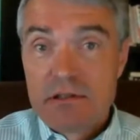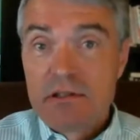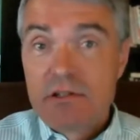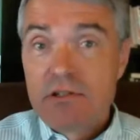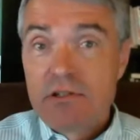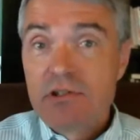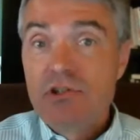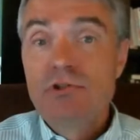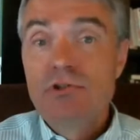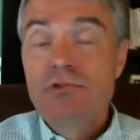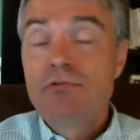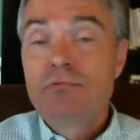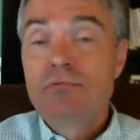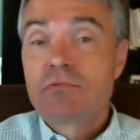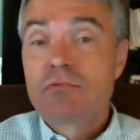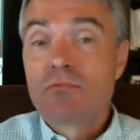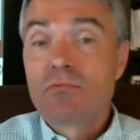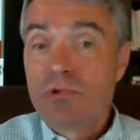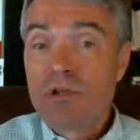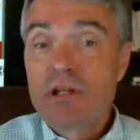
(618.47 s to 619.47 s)
you
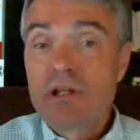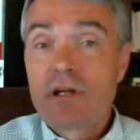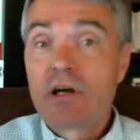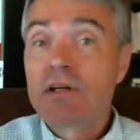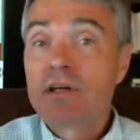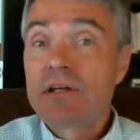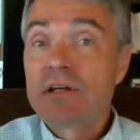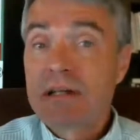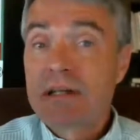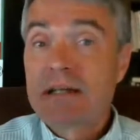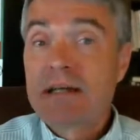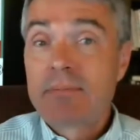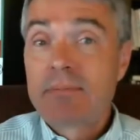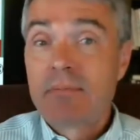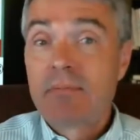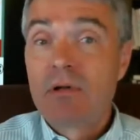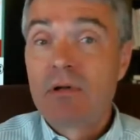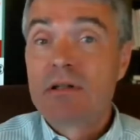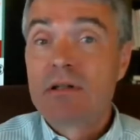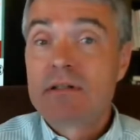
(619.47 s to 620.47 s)
really aren't
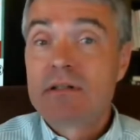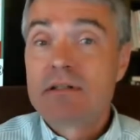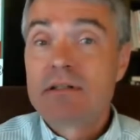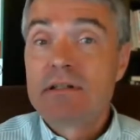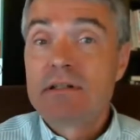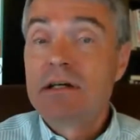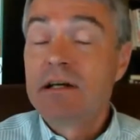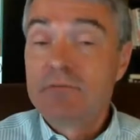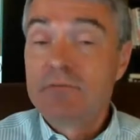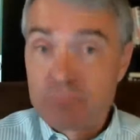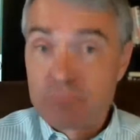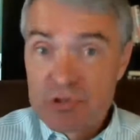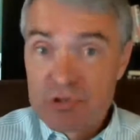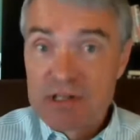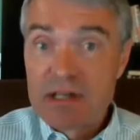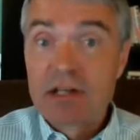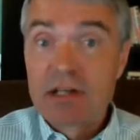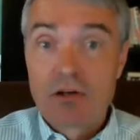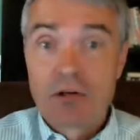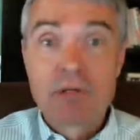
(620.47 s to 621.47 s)
capable of
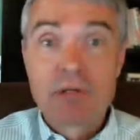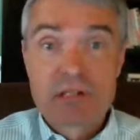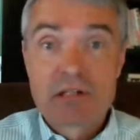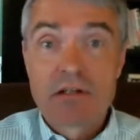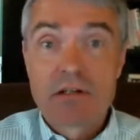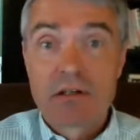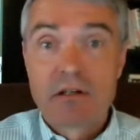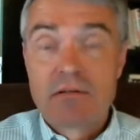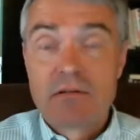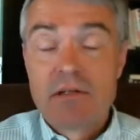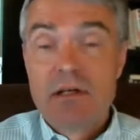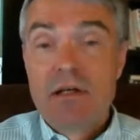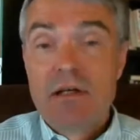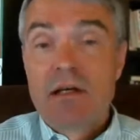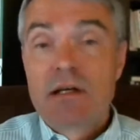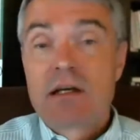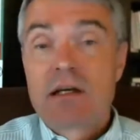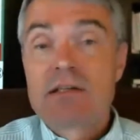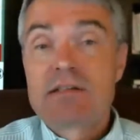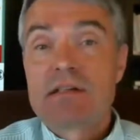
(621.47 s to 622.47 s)
presenting your material
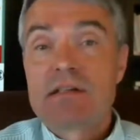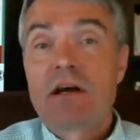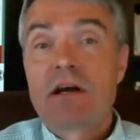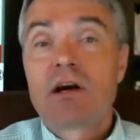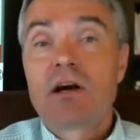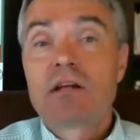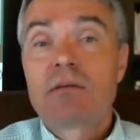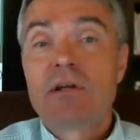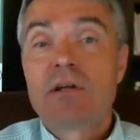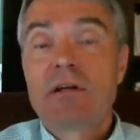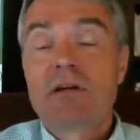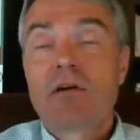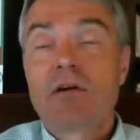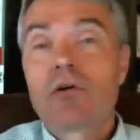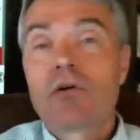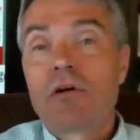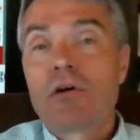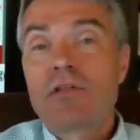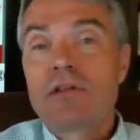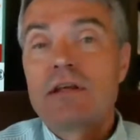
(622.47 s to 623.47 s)
because the argument
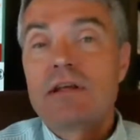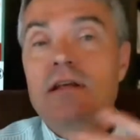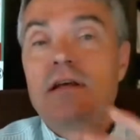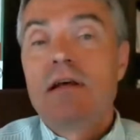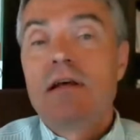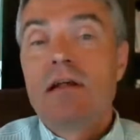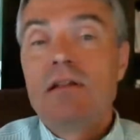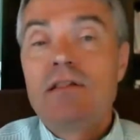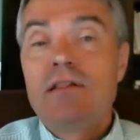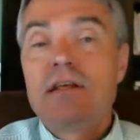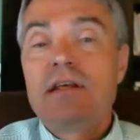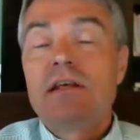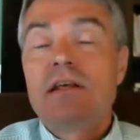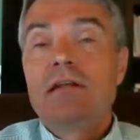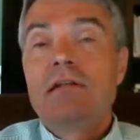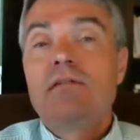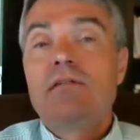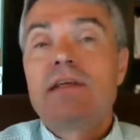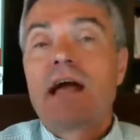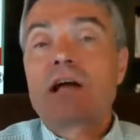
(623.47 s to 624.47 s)
or the the
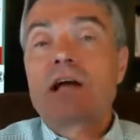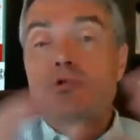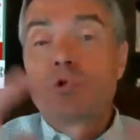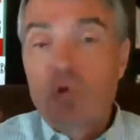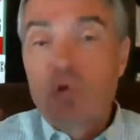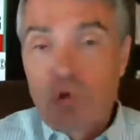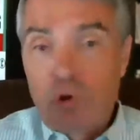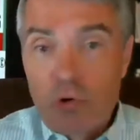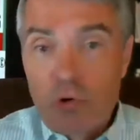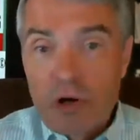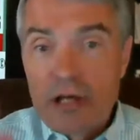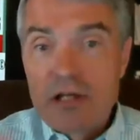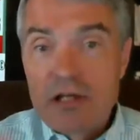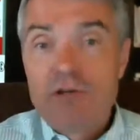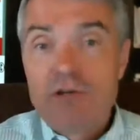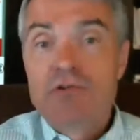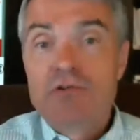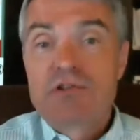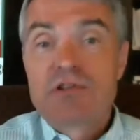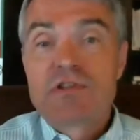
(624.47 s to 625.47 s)
the actual quote i
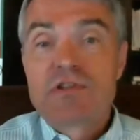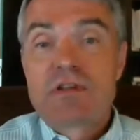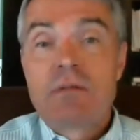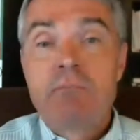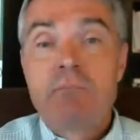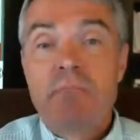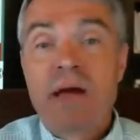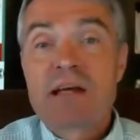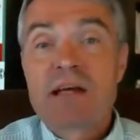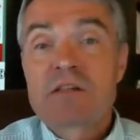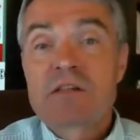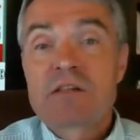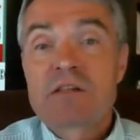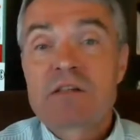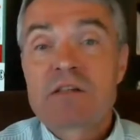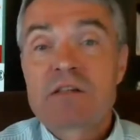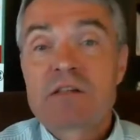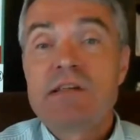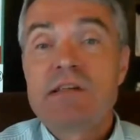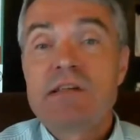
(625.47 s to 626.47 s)
used is the best
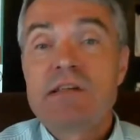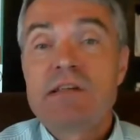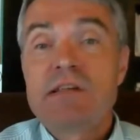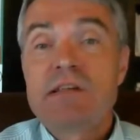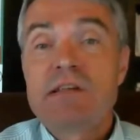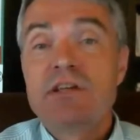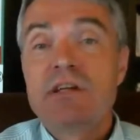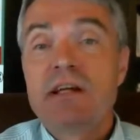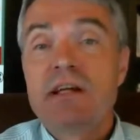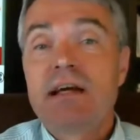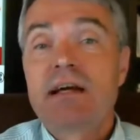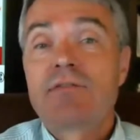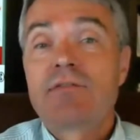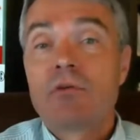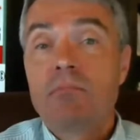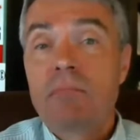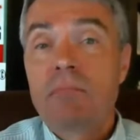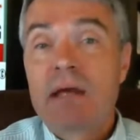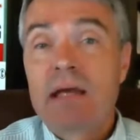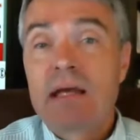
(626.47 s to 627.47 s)
presentation
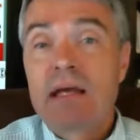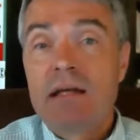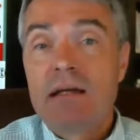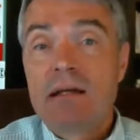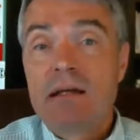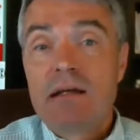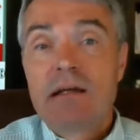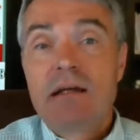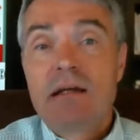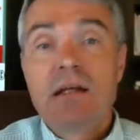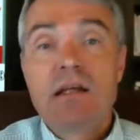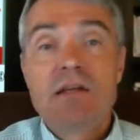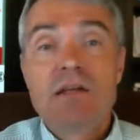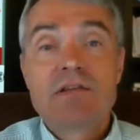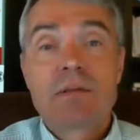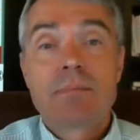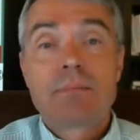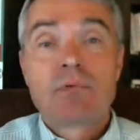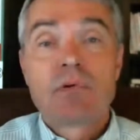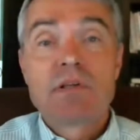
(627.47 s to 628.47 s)
ever made is
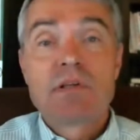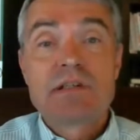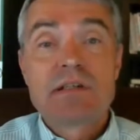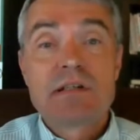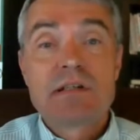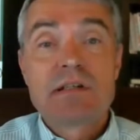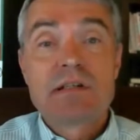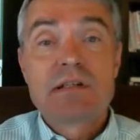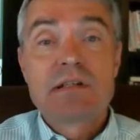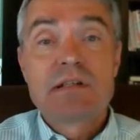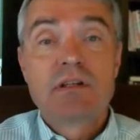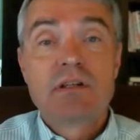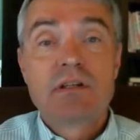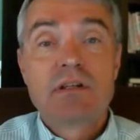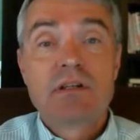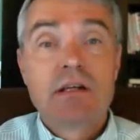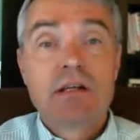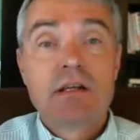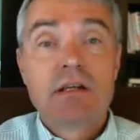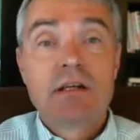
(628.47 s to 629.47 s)
the presentation
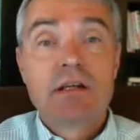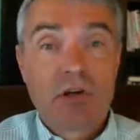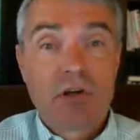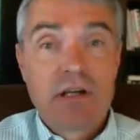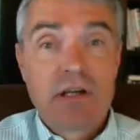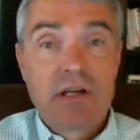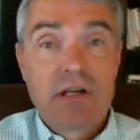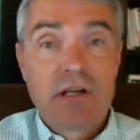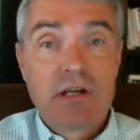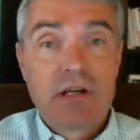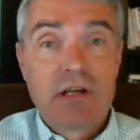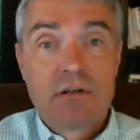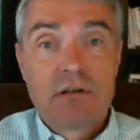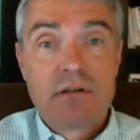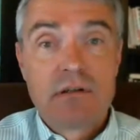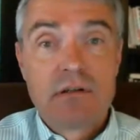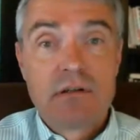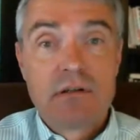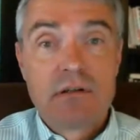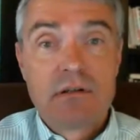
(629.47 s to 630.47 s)
never given.
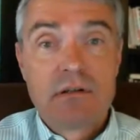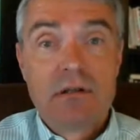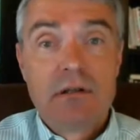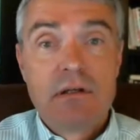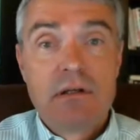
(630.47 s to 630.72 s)
Uh,